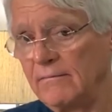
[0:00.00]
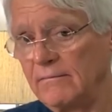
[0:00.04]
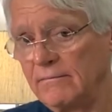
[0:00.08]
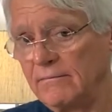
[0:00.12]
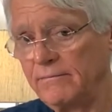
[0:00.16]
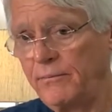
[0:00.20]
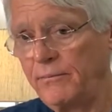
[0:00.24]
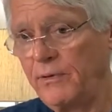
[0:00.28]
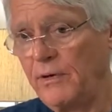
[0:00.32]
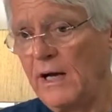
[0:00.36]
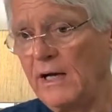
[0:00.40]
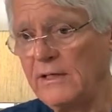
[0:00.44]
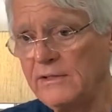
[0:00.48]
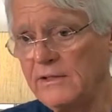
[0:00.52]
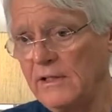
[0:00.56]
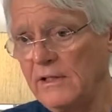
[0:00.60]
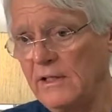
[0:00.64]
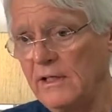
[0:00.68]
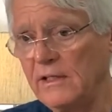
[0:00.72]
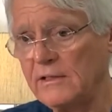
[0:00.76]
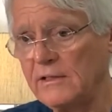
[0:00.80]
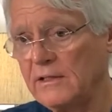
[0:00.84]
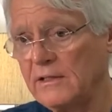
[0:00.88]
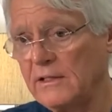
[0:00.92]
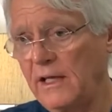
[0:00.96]

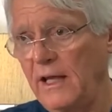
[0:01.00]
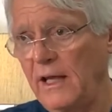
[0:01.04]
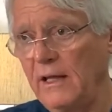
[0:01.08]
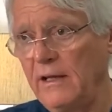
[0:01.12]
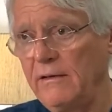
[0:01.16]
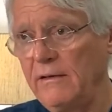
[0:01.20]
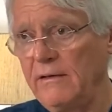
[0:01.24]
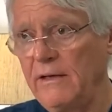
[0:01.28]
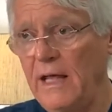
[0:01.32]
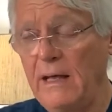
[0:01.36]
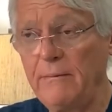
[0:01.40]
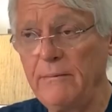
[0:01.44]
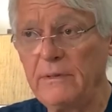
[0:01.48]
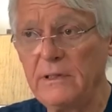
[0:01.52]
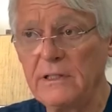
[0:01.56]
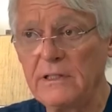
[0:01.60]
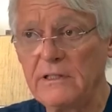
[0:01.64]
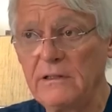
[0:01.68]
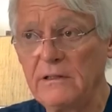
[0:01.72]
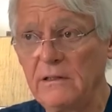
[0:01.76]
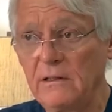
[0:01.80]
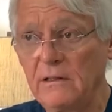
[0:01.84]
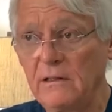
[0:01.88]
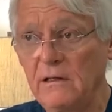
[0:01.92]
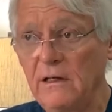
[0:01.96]
process can damage
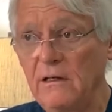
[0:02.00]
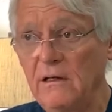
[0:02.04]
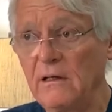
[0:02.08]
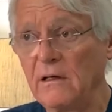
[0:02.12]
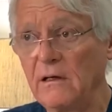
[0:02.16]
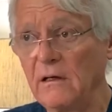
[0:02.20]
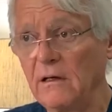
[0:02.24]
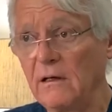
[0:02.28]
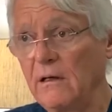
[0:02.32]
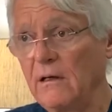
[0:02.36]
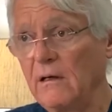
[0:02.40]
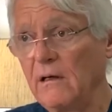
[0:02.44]
the lung,